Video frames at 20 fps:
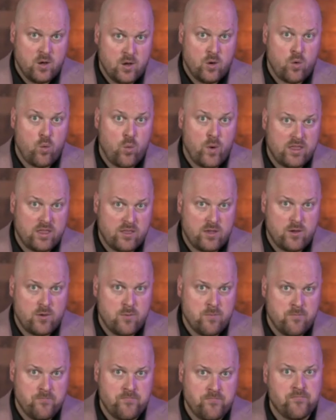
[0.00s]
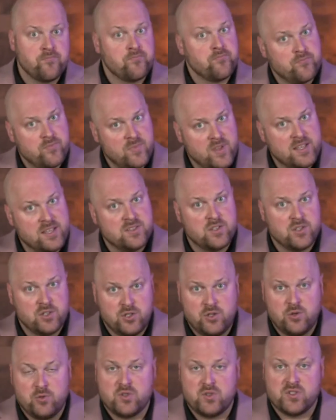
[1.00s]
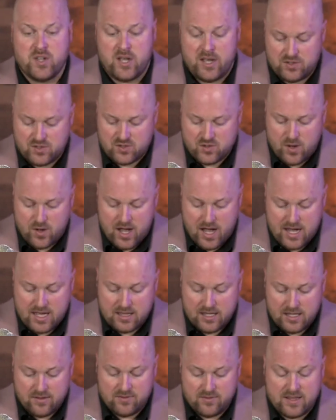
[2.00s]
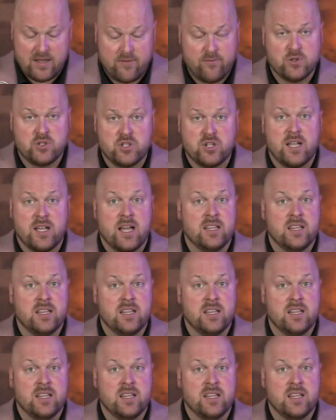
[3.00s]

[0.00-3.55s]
with you is a huge sign. So I love leveraging.